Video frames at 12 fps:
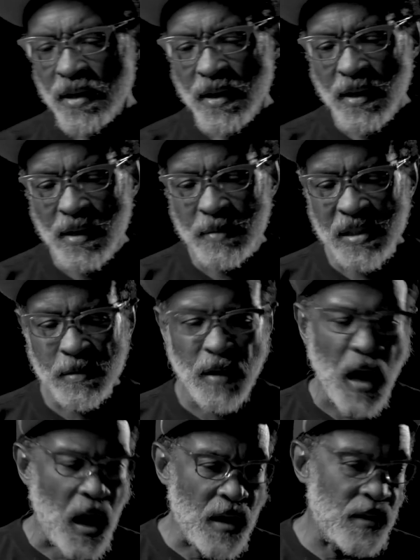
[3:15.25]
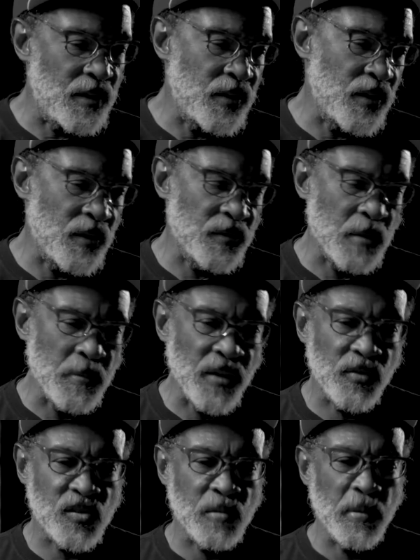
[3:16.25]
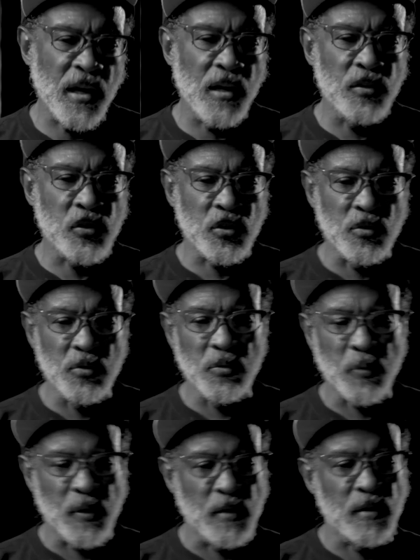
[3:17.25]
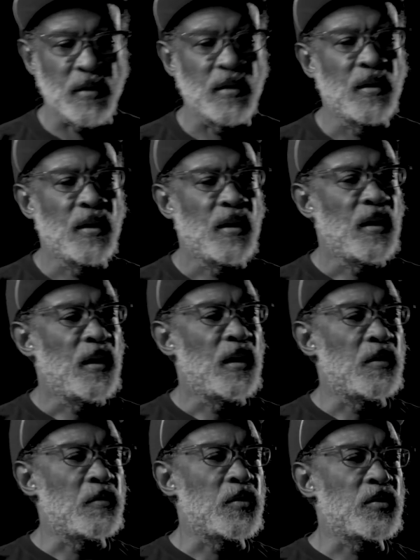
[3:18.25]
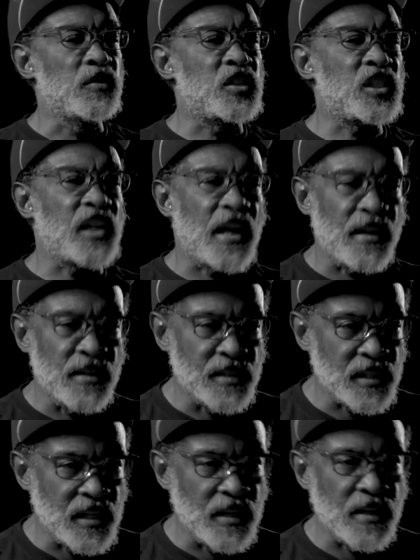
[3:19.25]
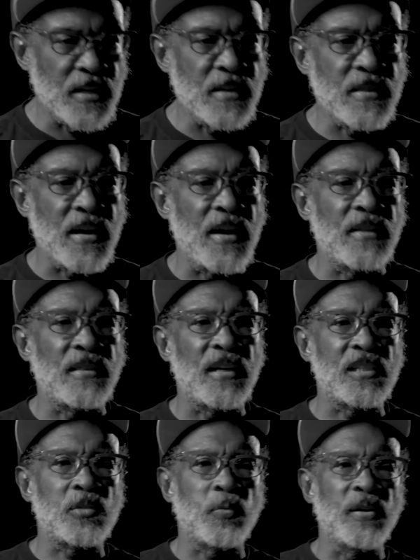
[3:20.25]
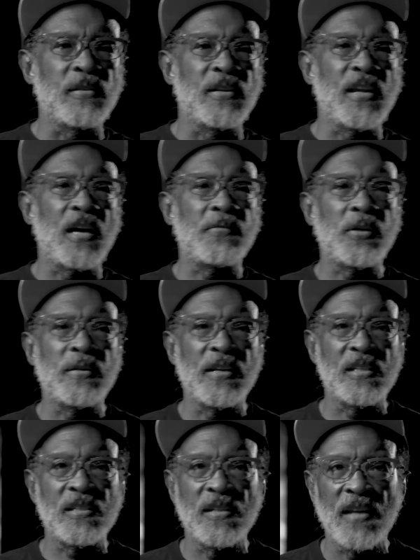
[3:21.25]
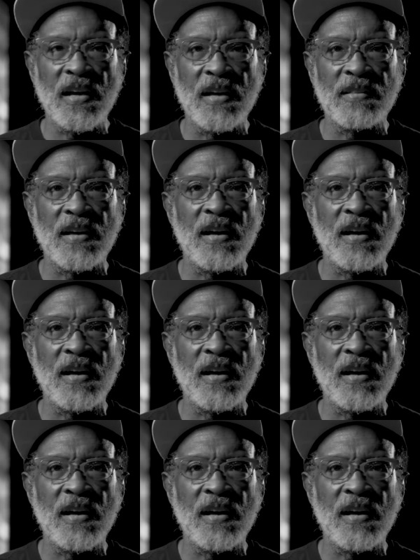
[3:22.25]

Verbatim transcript: Um, uh, you know, the months of May and June were challenging in that that's when the Navajo Nation had the